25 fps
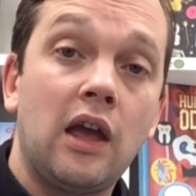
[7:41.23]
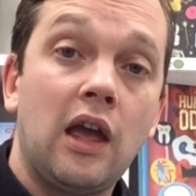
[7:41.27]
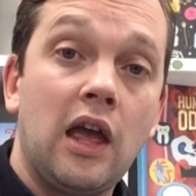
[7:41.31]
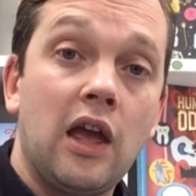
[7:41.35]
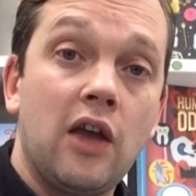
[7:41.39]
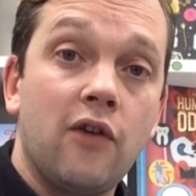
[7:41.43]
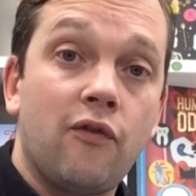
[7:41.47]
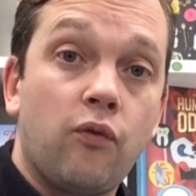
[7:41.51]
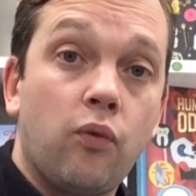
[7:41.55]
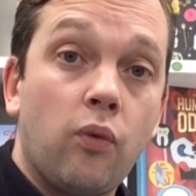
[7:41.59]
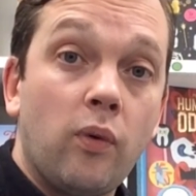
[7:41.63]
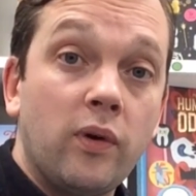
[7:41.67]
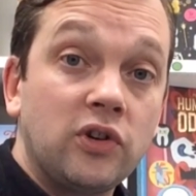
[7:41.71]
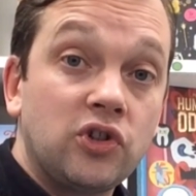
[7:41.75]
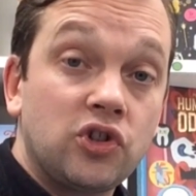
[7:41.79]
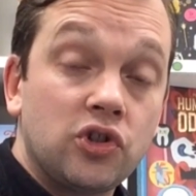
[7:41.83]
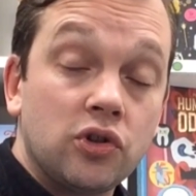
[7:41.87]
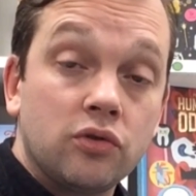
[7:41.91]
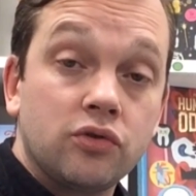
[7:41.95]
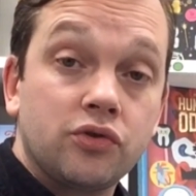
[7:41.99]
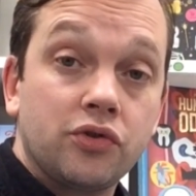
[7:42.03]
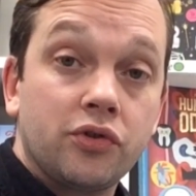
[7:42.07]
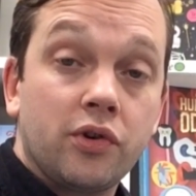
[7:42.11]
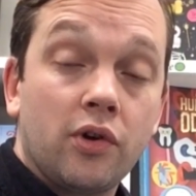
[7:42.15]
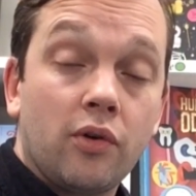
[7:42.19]
If
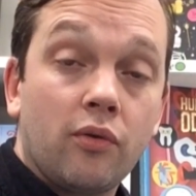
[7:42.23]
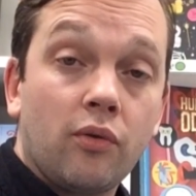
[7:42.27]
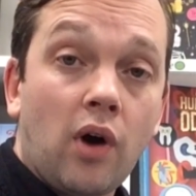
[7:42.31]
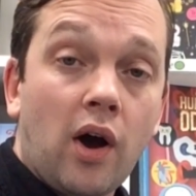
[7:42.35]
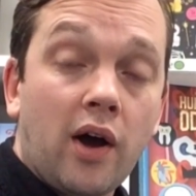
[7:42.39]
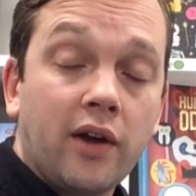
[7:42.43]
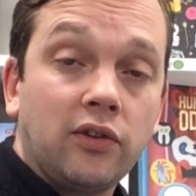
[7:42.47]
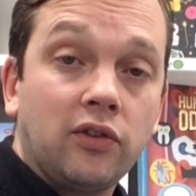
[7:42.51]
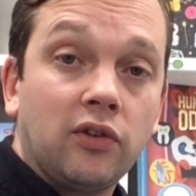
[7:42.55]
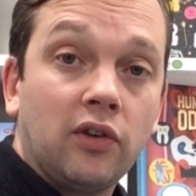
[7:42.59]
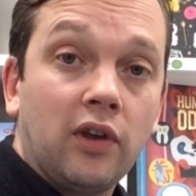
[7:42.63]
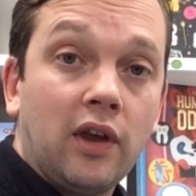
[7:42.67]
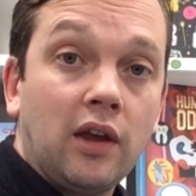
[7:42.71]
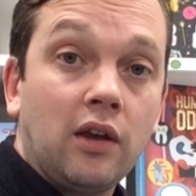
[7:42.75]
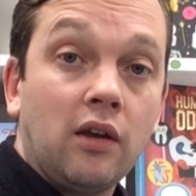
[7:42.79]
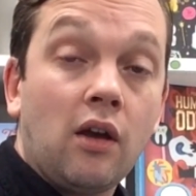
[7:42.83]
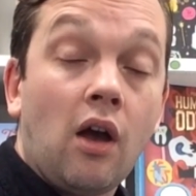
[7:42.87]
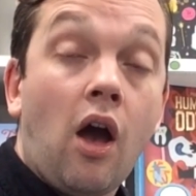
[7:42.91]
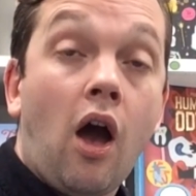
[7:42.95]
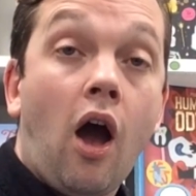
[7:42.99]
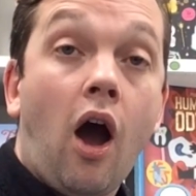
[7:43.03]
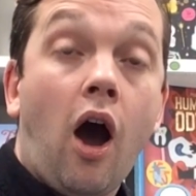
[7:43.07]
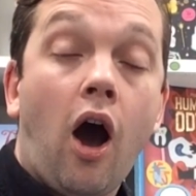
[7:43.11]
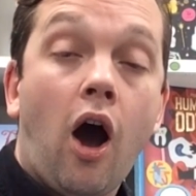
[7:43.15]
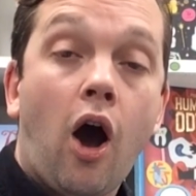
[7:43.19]
children are writing,
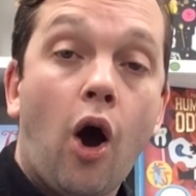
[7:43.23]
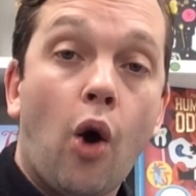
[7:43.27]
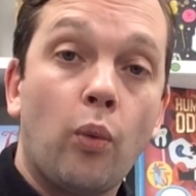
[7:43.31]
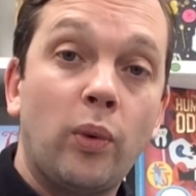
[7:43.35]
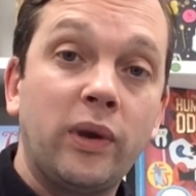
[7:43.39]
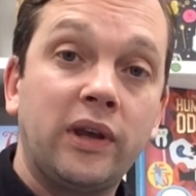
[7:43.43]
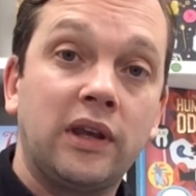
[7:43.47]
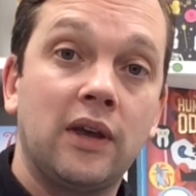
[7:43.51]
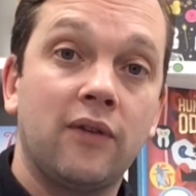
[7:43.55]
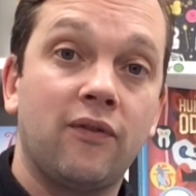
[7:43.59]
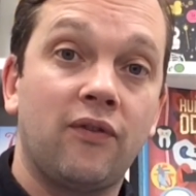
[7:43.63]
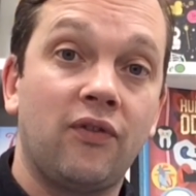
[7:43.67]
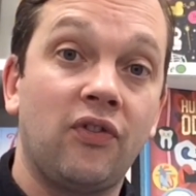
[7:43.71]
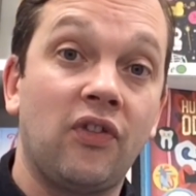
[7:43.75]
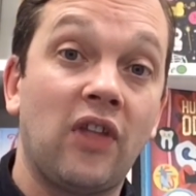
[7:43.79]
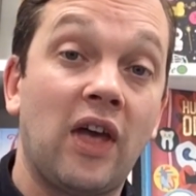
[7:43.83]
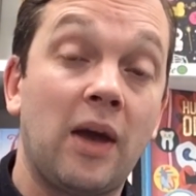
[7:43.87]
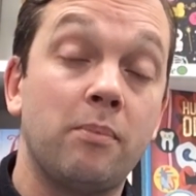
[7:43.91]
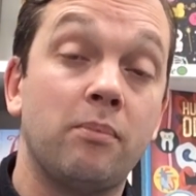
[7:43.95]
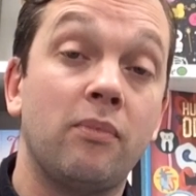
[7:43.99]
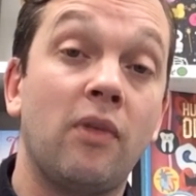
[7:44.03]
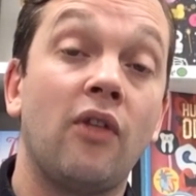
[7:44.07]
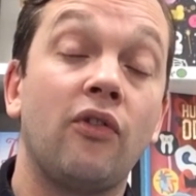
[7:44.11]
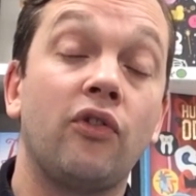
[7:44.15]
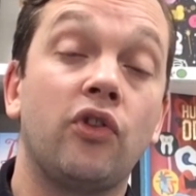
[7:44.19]
are we giving
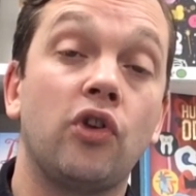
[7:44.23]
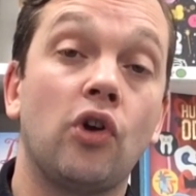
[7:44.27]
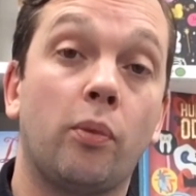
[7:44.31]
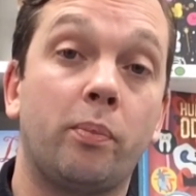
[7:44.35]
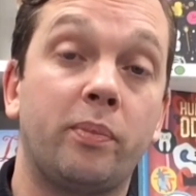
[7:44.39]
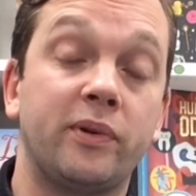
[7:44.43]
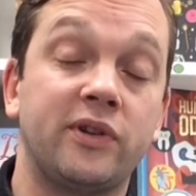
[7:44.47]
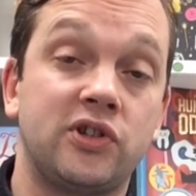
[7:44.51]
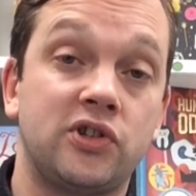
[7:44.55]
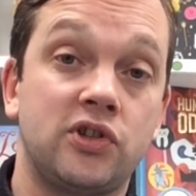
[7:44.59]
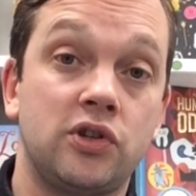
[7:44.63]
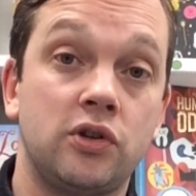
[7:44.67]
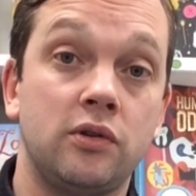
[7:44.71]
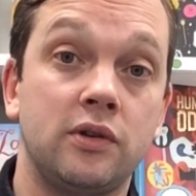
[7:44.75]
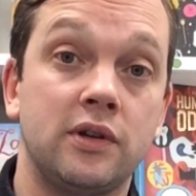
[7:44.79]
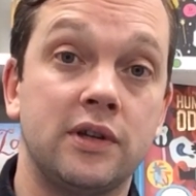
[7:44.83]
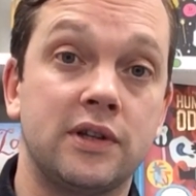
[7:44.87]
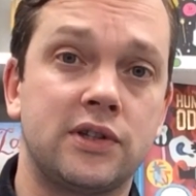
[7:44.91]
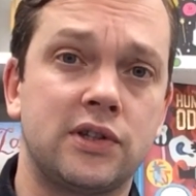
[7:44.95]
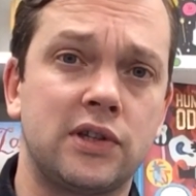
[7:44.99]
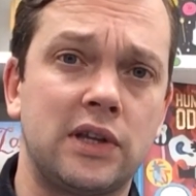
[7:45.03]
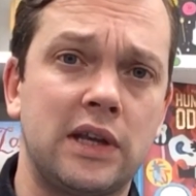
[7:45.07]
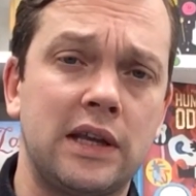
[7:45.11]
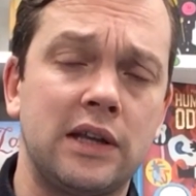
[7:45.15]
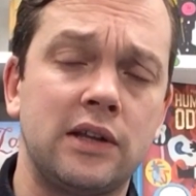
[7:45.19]
them the
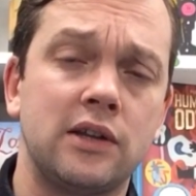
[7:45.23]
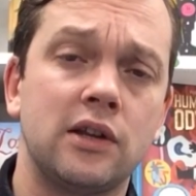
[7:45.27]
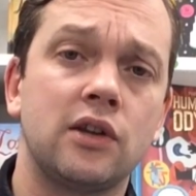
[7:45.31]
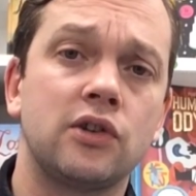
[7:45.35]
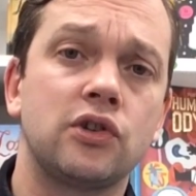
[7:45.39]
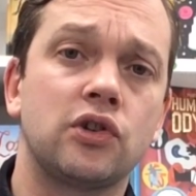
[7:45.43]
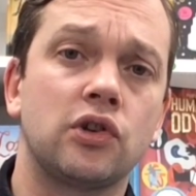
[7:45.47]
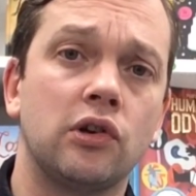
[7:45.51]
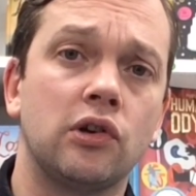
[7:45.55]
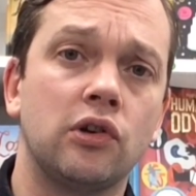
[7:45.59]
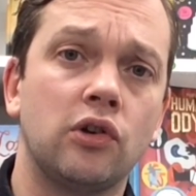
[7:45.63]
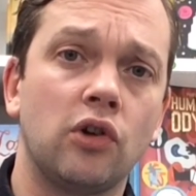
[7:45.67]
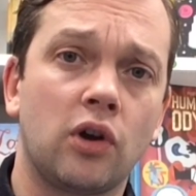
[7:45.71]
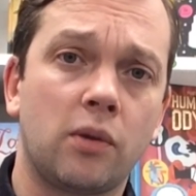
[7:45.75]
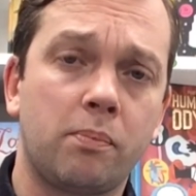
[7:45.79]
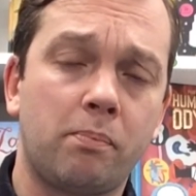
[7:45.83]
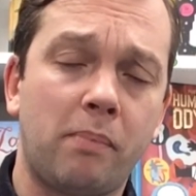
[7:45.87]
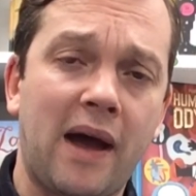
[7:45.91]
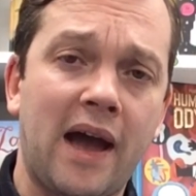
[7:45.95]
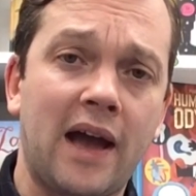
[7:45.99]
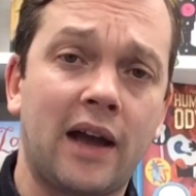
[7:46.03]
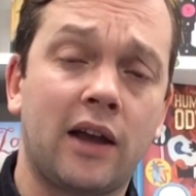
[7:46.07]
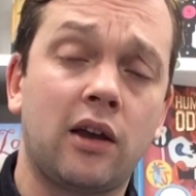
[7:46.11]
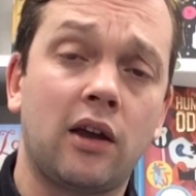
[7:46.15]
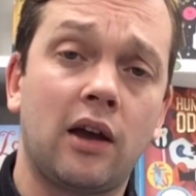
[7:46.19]
opportunity to look
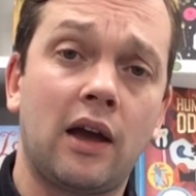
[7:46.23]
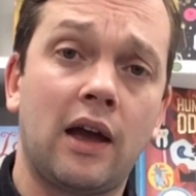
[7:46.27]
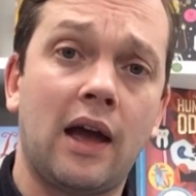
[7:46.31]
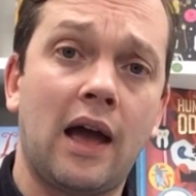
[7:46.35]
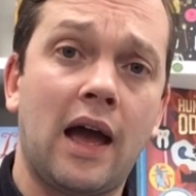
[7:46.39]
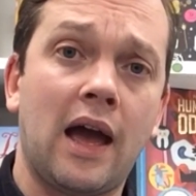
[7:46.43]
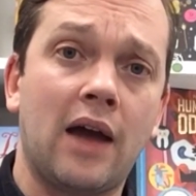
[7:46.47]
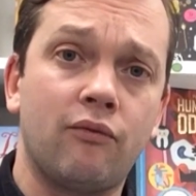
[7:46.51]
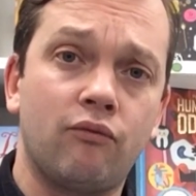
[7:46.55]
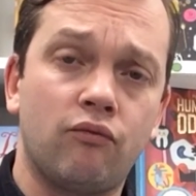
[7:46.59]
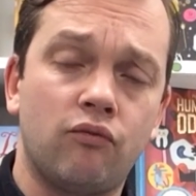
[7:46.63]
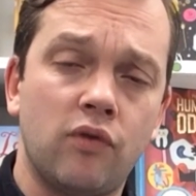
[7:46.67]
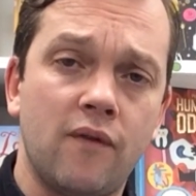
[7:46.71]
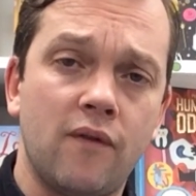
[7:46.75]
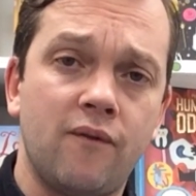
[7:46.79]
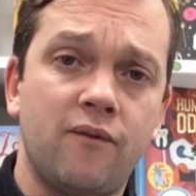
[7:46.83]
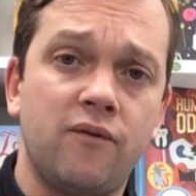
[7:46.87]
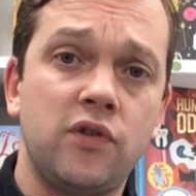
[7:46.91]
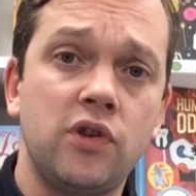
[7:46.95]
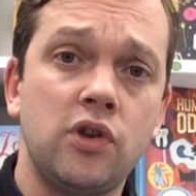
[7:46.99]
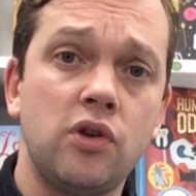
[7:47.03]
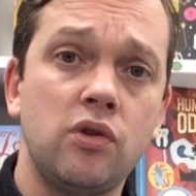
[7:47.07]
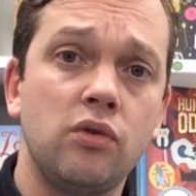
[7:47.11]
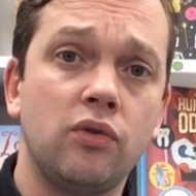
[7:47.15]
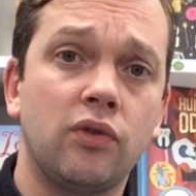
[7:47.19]
back and
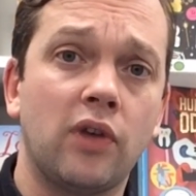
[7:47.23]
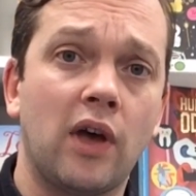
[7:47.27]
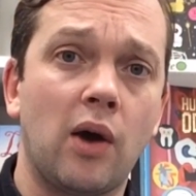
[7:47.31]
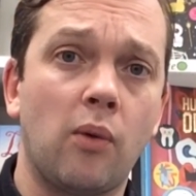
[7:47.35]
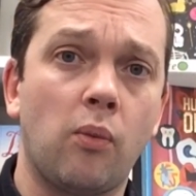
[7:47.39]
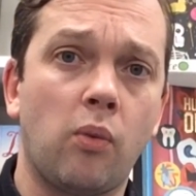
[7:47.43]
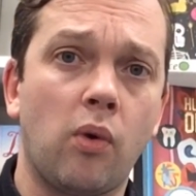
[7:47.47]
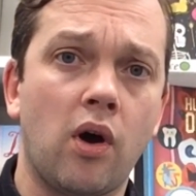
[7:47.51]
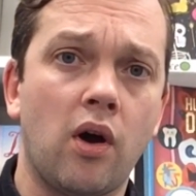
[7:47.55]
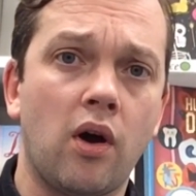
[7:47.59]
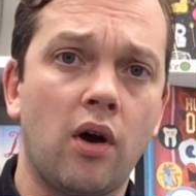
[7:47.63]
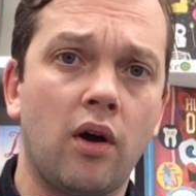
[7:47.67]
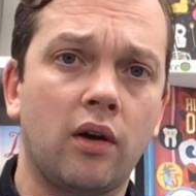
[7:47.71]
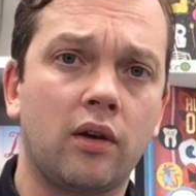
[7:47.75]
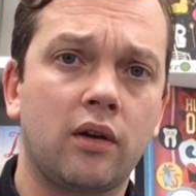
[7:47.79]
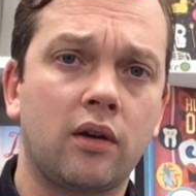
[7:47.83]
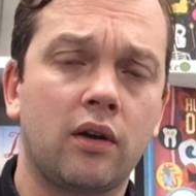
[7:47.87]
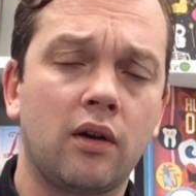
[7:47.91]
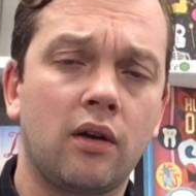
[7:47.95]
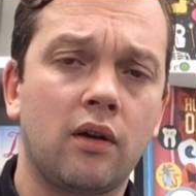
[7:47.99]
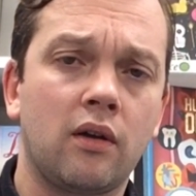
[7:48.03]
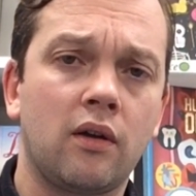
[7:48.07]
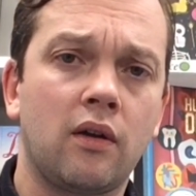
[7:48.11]
review their work?